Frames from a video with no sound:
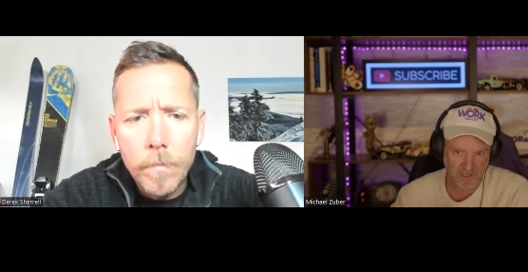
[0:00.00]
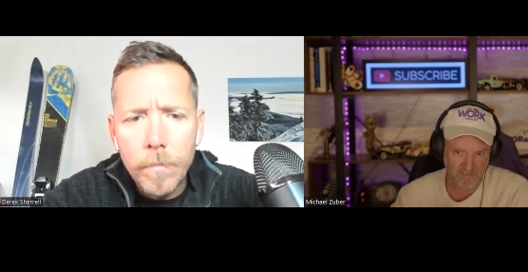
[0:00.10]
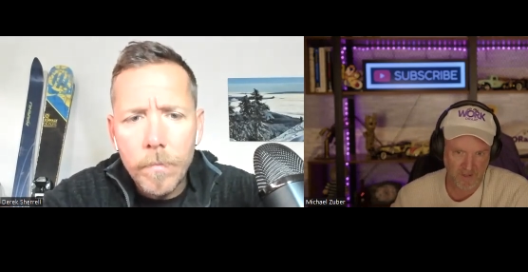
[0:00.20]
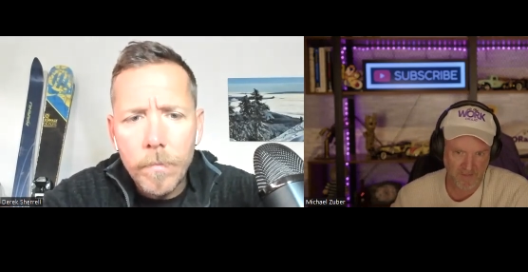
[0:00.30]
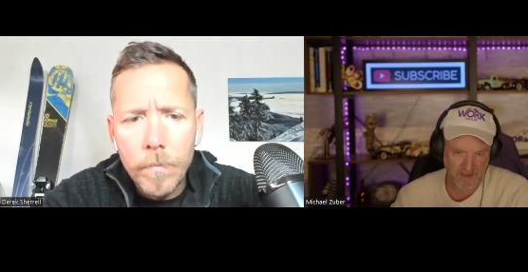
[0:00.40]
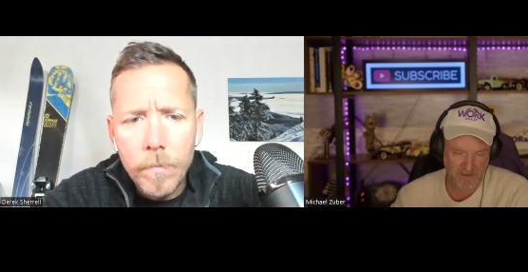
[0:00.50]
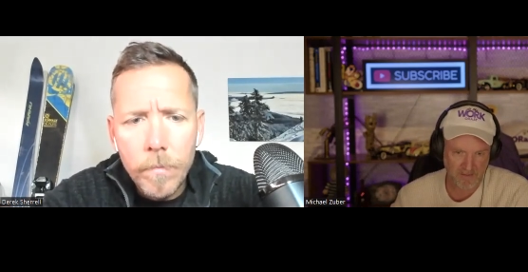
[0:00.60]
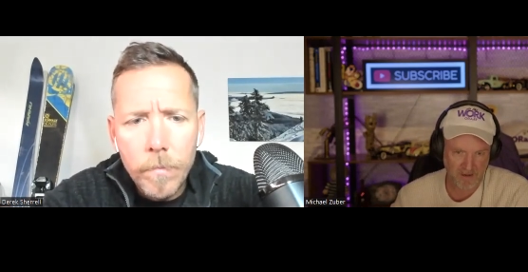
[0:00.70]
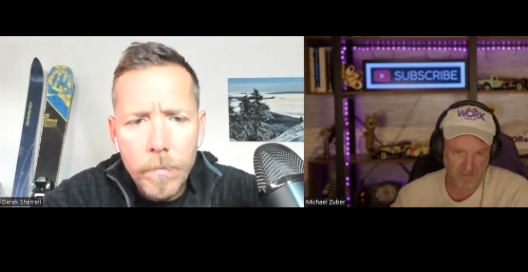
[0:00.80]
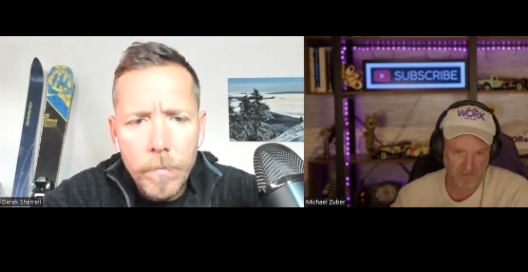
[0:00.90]
Speaker 1: you could live on
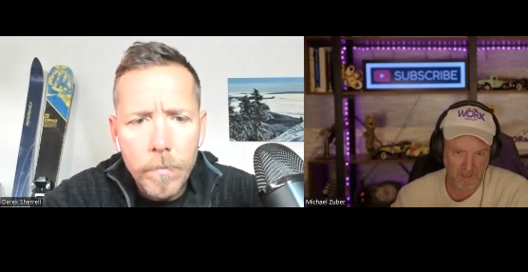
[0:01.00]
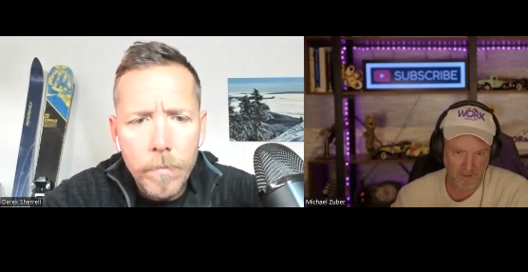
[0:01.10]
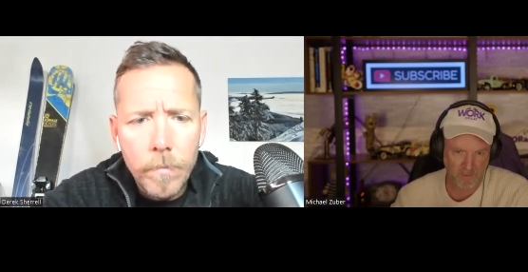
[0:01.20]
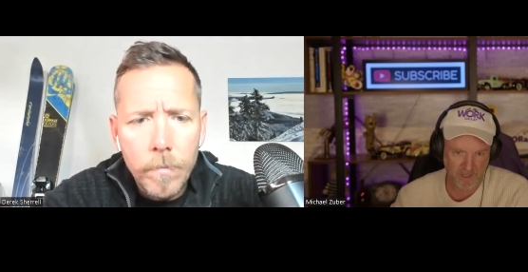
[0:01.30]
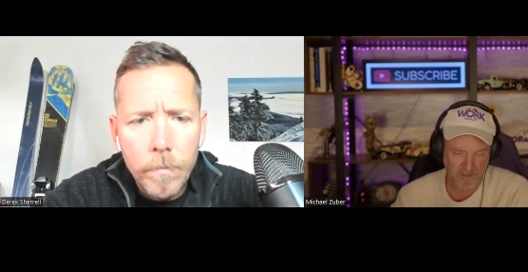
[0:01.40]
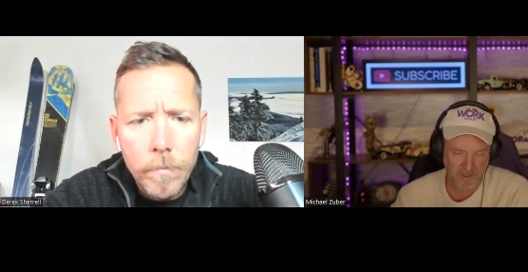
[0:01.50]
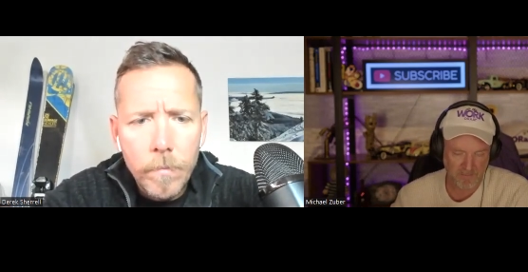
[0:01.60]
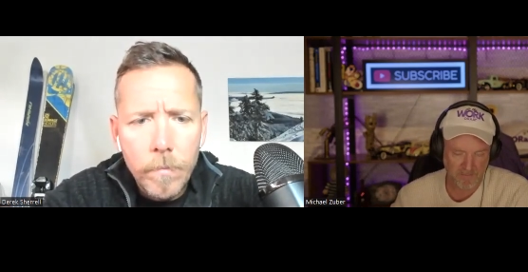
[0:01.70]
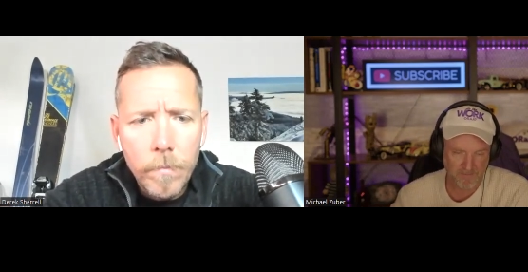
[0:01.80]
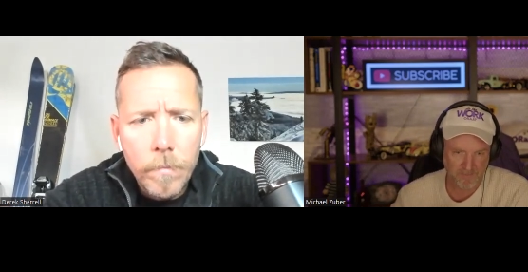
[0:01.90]
that on on one
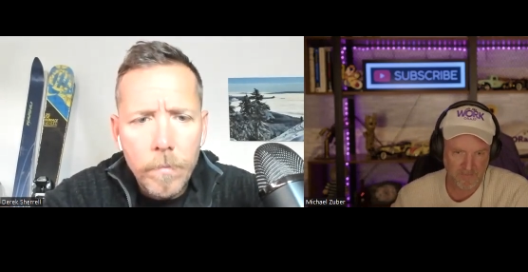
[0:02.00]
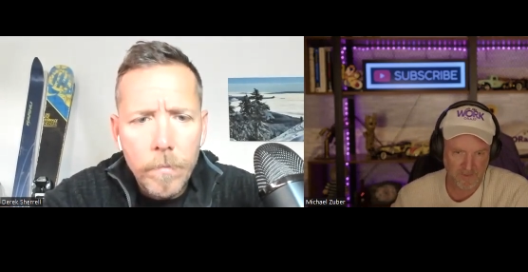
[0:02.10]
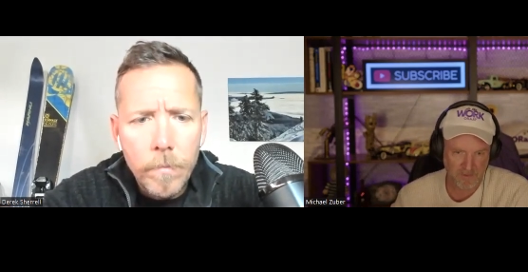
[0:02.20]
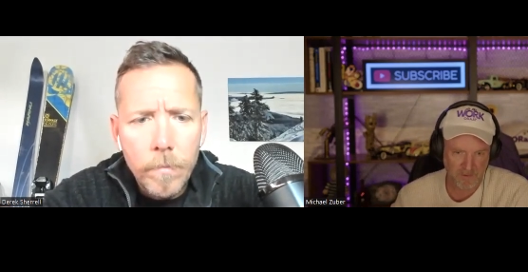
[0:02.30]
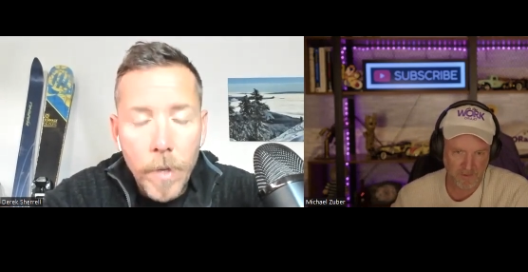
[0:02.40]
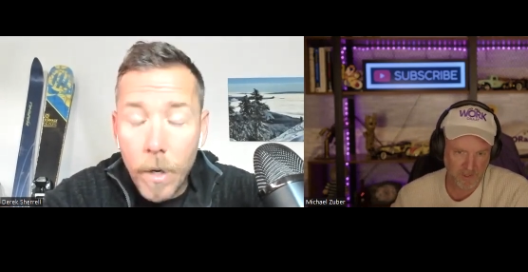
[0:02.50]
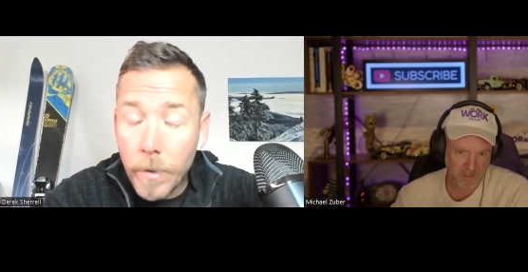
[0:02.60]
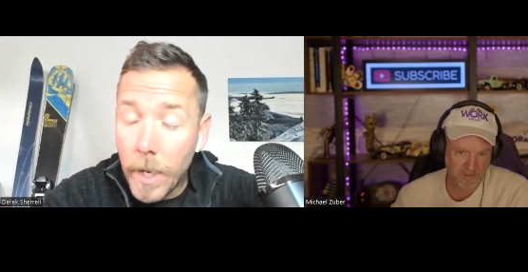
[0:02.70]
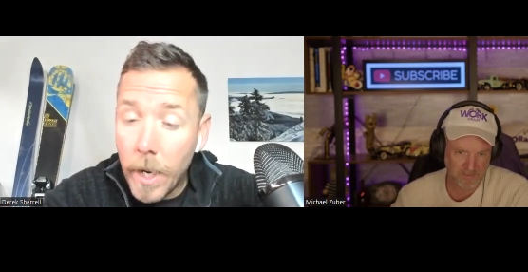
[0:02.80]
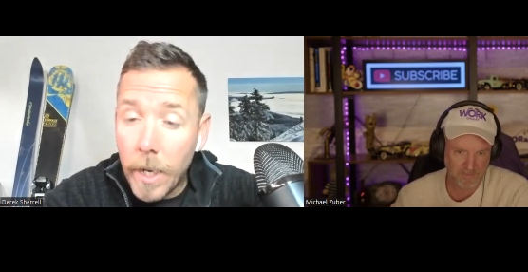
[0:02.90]
income. Oh
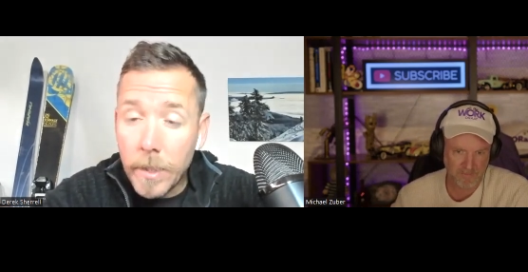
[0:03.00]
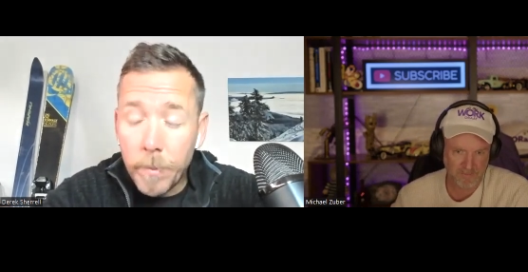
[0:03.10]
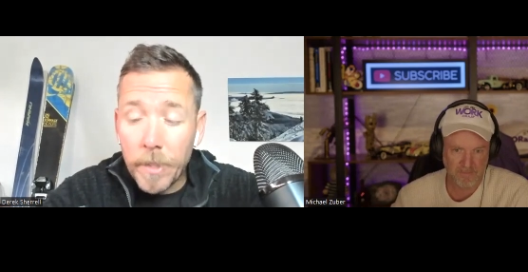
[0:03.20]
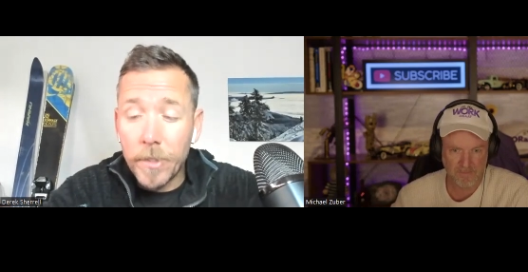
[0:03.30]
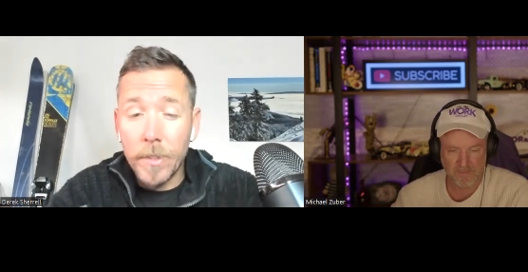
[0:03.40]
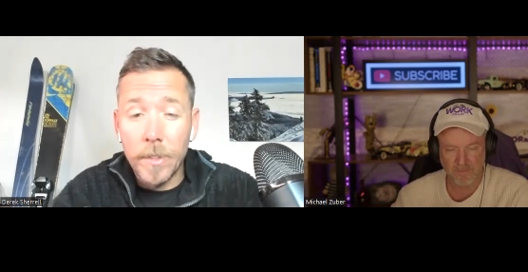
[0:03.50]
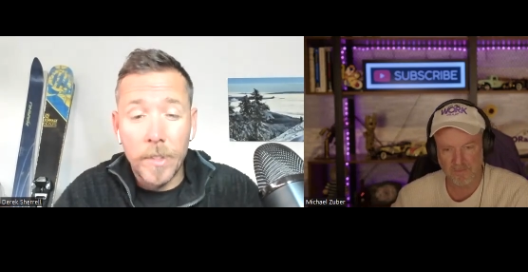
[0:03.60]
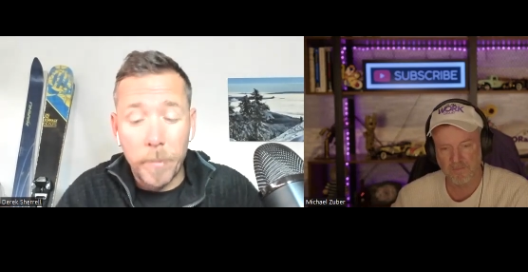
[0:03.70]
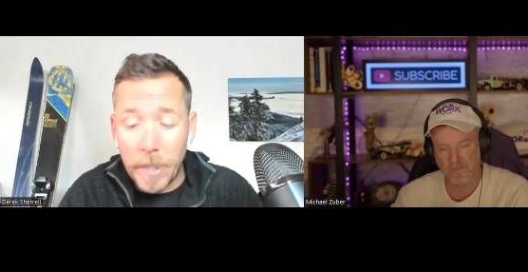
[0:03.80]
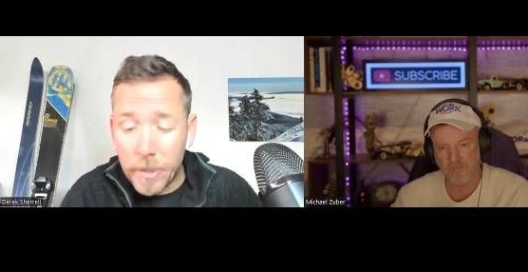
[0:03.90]
you yeah, especially
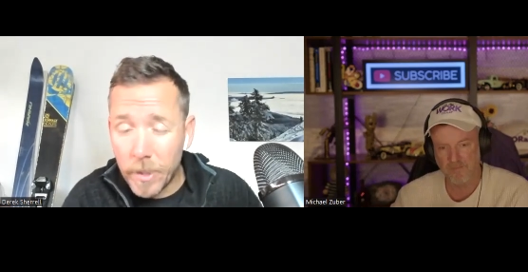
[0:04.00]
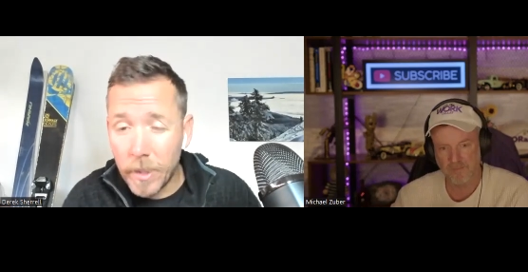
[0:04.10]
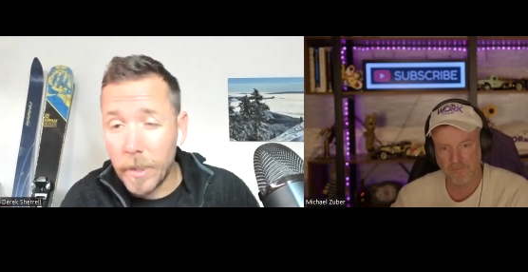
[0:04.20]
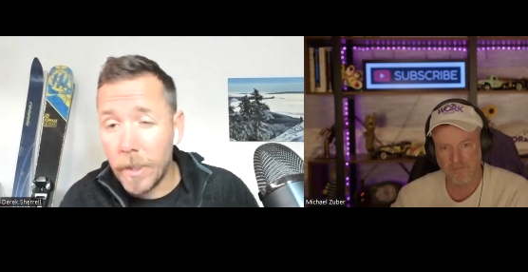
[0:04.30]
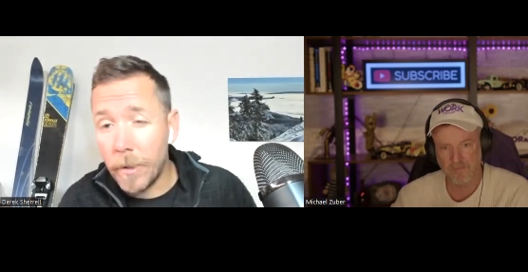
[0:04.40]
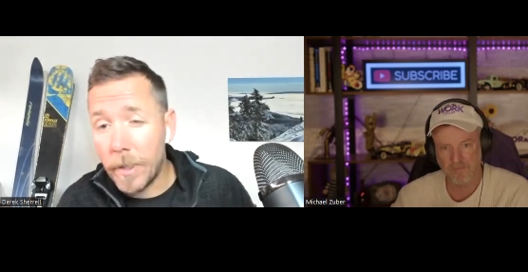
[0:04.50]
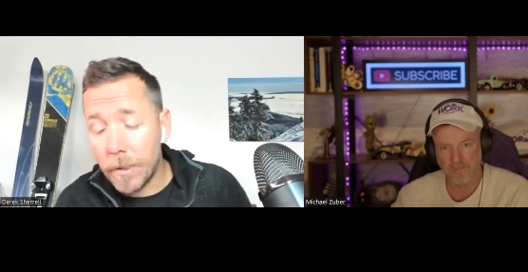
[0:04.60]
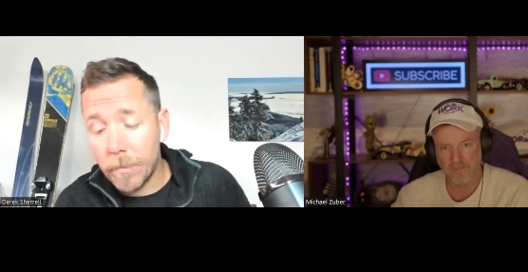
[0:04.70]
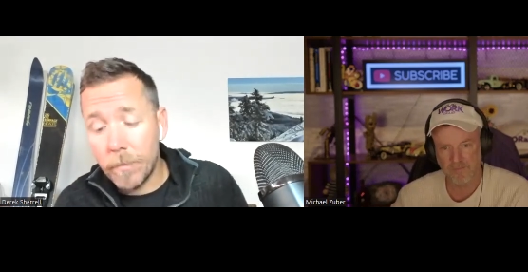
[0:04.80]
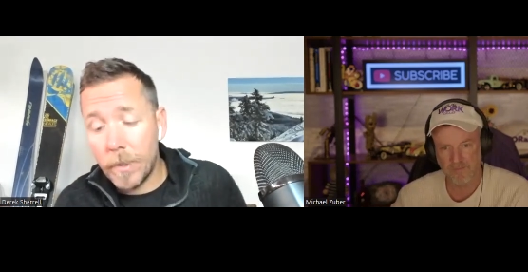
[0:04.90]
Speaker 2: especially, you know,
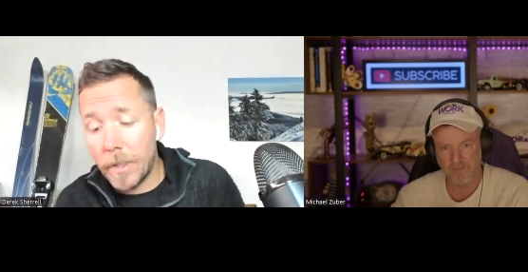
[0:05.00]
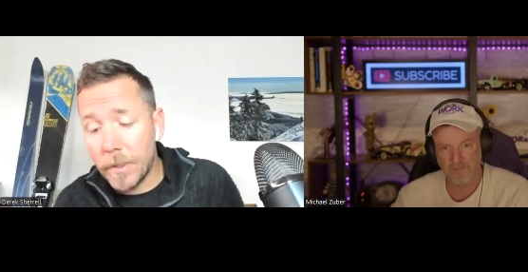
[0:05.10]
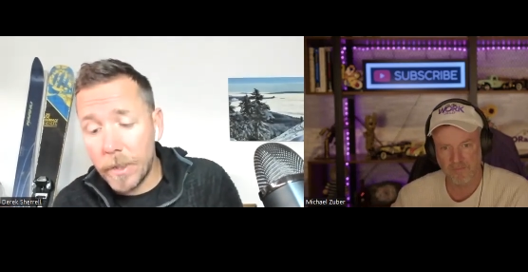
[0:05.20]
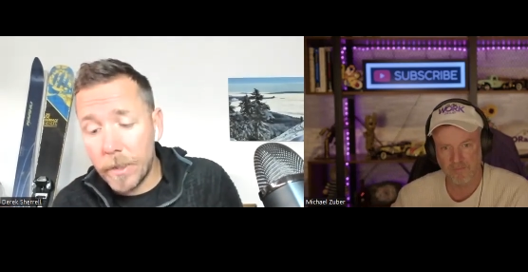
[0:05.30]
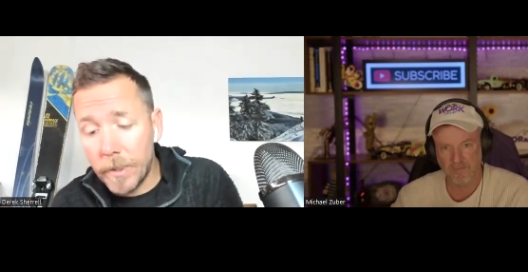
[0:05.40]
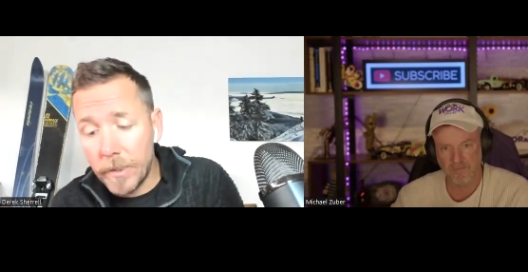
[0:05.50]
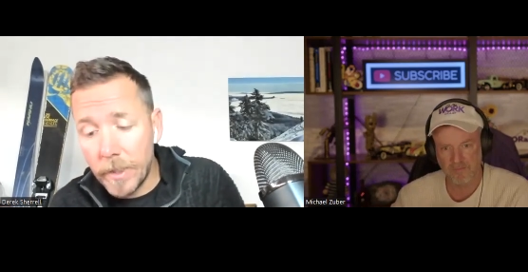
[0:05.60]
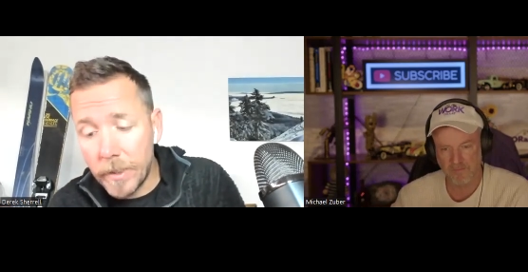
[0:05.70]
another another good reason